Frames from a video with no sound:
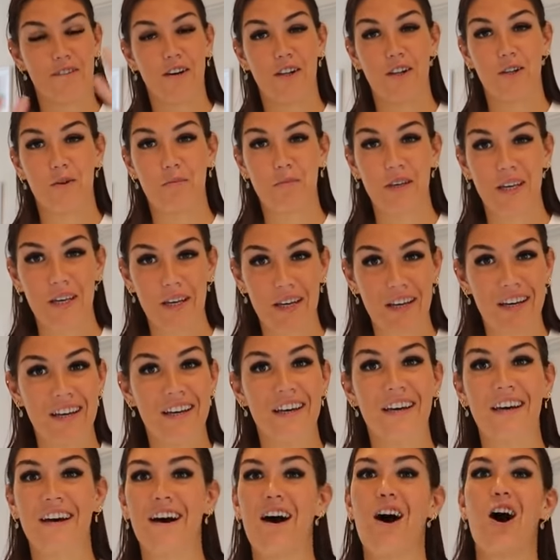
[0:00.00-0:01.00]
Follow me
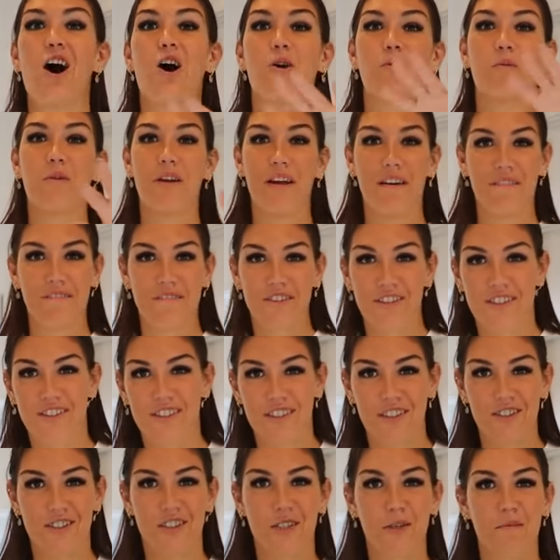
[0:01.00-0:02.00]
on whatever
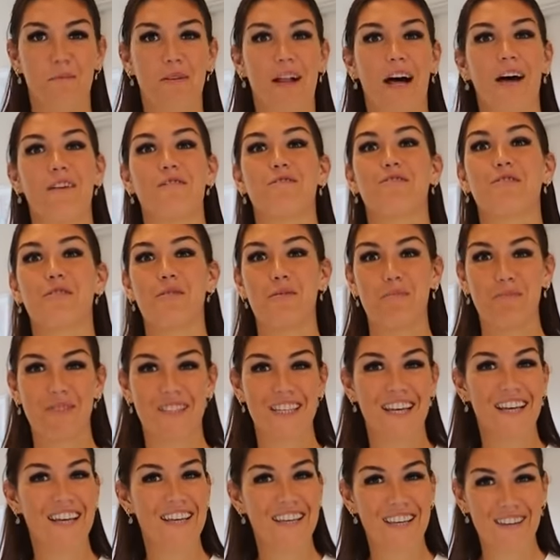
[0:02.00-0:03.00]
social
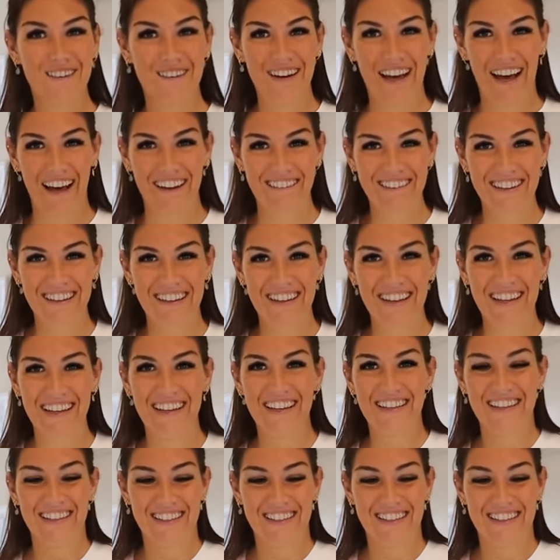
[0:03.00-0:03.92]
platforms you have.